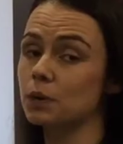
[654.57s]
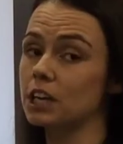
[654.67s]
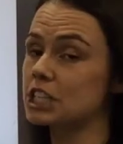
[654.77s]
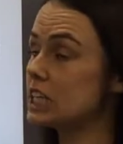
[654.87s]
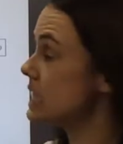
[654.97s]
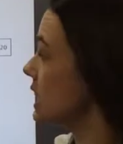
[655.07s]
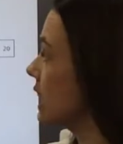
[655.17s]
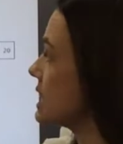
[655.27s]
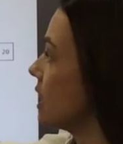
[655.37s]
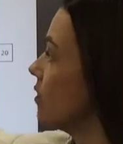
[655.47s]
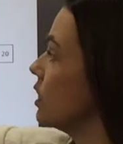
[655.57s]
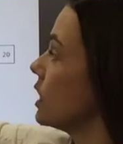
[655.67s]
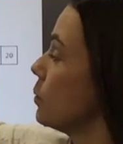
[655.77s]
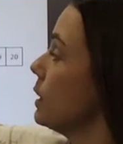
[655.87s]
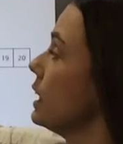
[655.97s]
worksheet, so let's have a
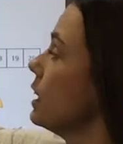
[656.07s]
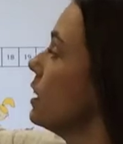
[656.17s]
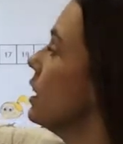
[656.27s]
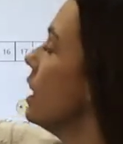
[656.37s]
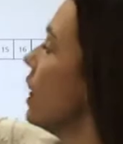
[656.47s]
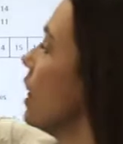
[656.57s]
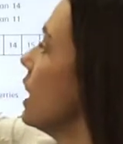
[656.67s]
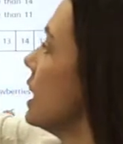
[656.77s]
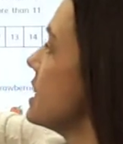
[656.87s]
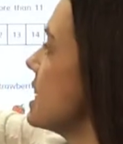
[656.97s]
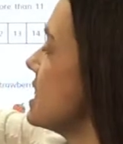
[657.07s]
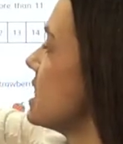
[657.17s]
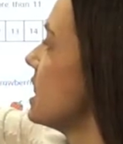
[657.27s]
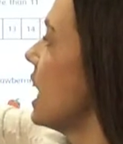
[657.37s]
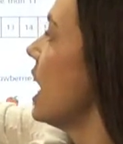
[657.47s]
look up here. It says,
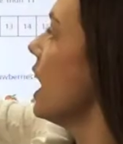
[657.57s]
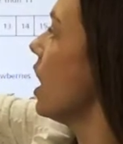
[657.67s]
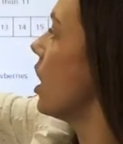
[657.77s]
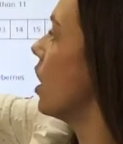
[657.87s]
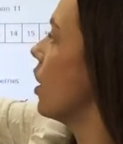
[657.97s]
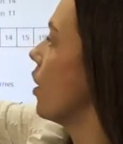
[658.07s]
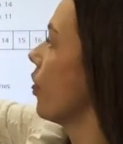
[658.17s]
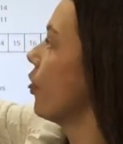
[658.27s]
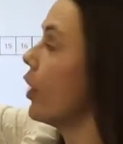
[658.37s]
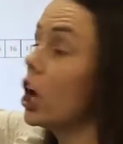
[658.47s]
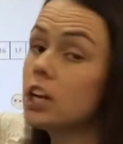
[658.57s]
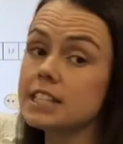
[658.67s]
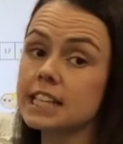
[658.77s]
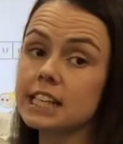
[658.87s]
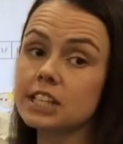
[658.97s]
there are
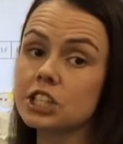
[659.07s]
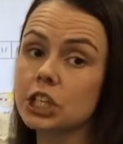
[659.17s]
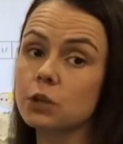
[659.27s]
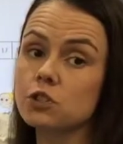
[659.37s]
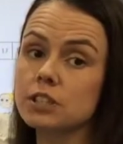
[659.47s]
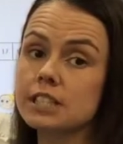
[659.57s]
13 children